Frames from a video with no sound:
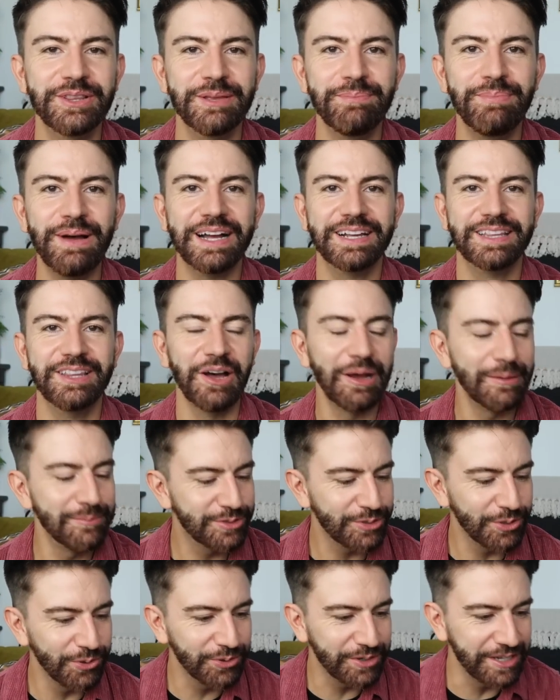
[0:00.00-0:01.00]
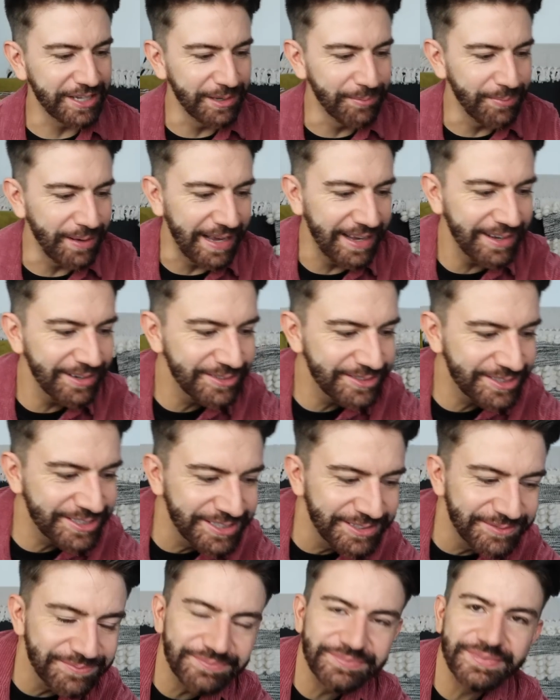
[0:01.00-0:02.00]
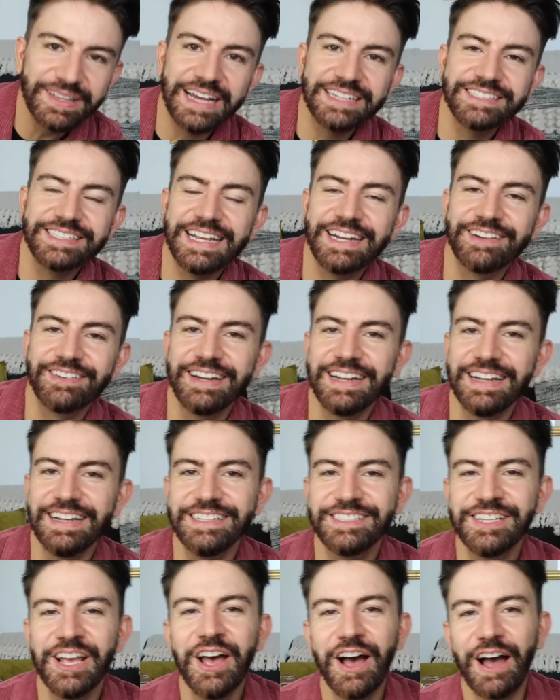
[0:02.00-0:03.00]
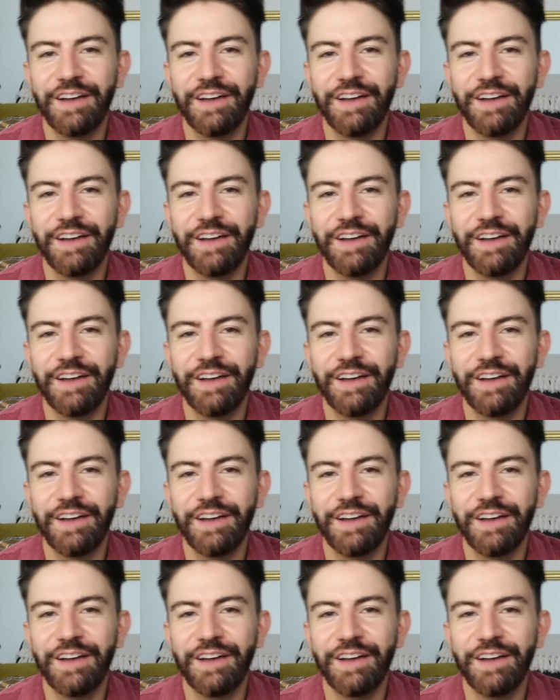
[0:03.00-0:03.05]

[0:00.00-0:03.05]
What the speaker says: the bag that I'm talking about, and here it is.